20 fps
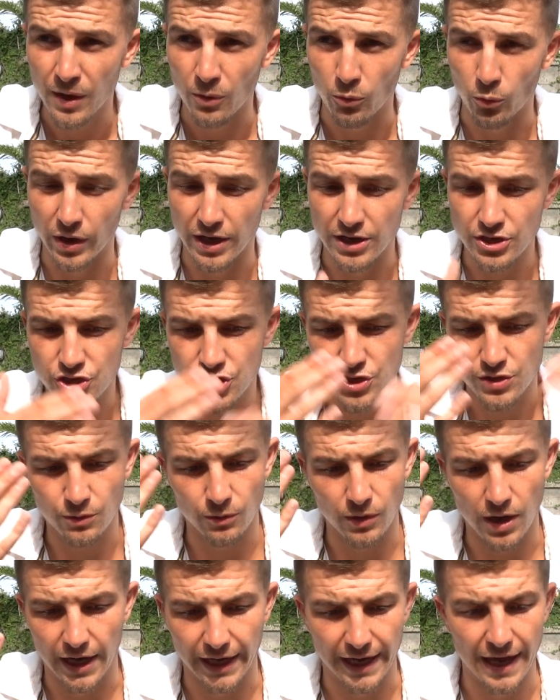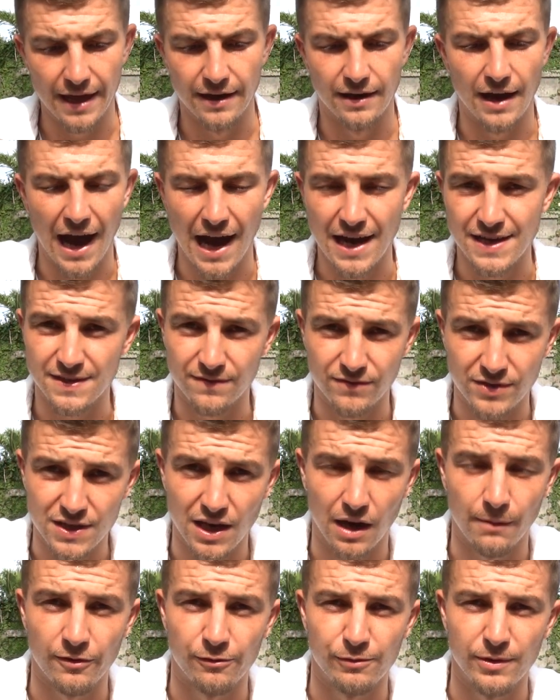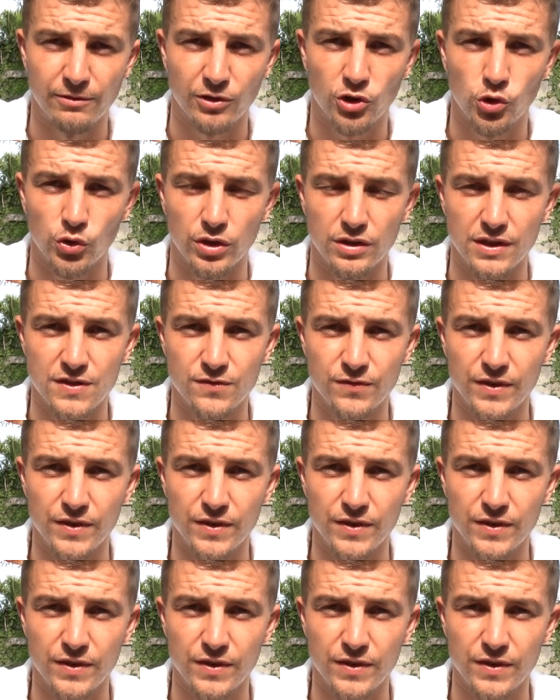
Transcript: which, again, as of the time of me recording this